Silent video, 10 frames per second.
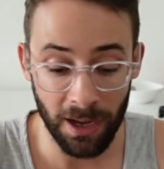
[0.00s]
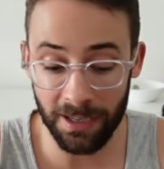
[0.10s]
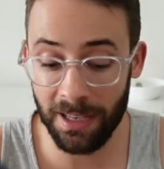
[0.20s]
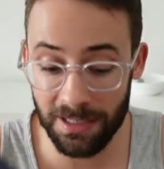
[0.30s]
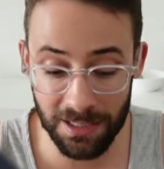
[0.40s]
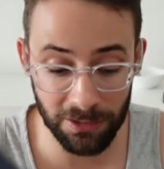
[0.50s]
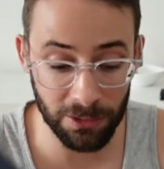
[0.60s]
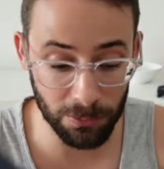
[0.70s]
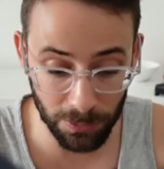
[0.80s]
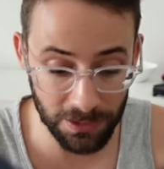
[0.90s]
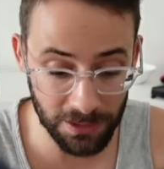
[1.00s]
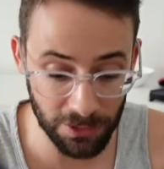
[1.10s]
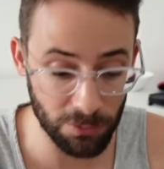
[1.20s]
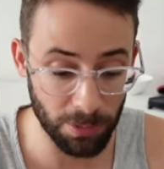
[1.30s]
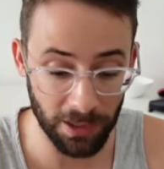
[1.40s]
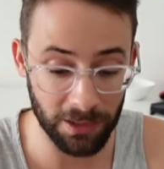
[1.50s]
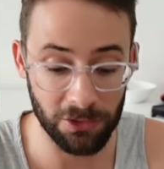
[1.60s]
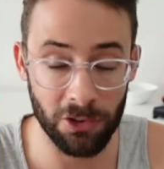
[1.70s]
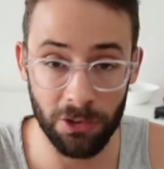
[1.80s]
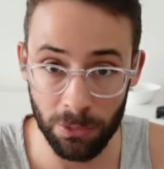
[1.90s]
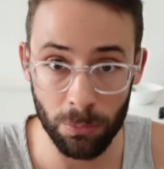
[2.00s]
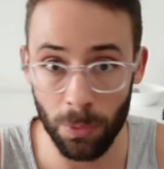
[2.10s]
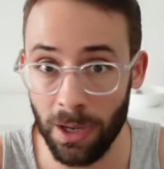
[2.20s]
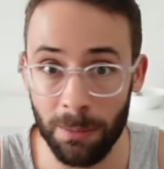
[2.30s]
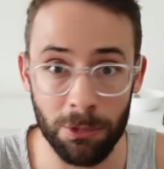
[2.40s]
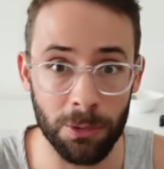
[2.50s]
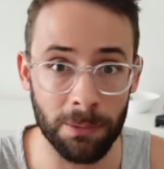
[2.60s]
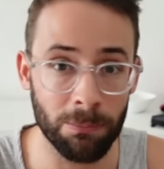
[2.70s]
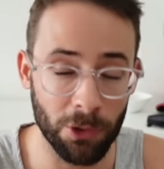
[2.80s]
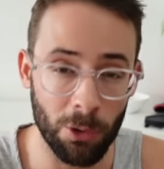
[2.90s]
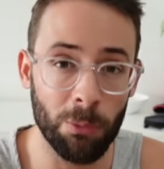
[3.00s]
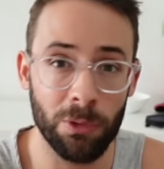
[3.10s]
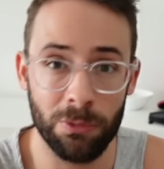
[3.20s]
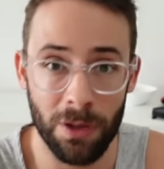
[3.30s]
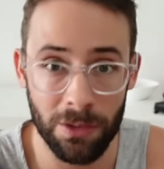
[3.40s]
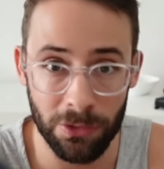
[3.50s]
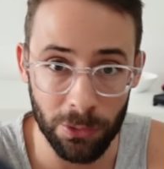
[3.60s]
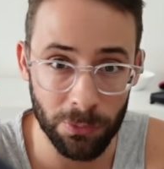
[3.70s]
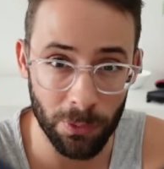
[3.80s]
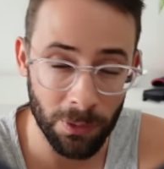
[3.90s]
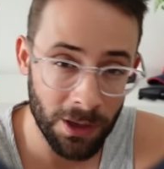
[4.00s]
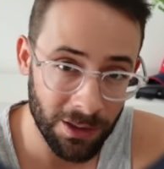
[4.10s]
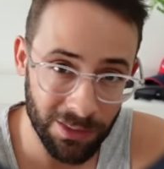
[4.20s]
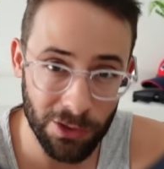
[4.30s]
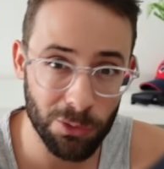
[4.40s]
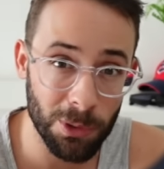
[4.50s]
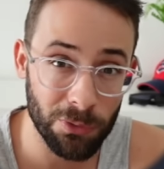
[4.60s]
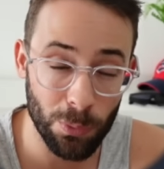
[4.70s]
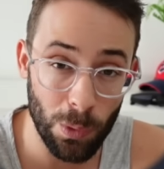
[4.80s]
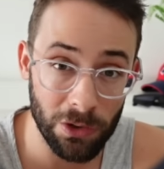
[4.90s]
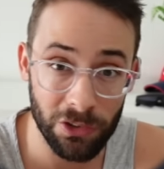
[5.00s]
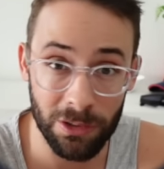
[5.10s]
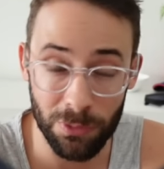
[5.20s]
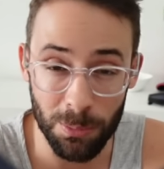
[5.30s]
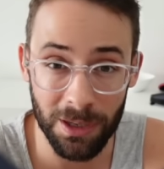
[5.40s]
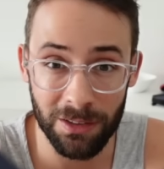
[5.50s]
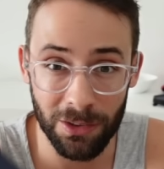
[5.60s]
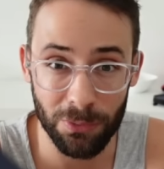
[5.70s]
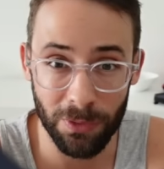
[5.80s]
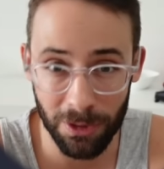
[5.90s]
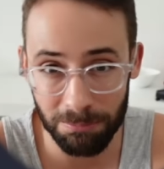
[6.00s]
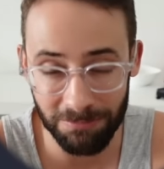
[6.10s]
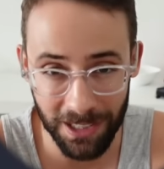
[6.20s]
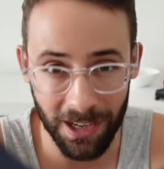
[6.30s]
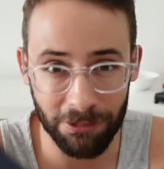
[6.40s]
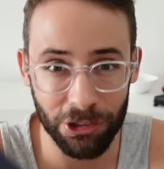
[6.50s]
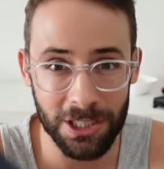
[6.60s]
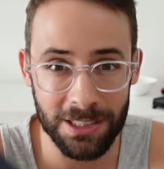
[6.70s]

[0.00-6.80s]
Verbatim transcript: I can't tell you what to do, but I can show you what I'm doing. So hopefully you found this useful. Thanks so much for watching if you made it this far, and have a good day.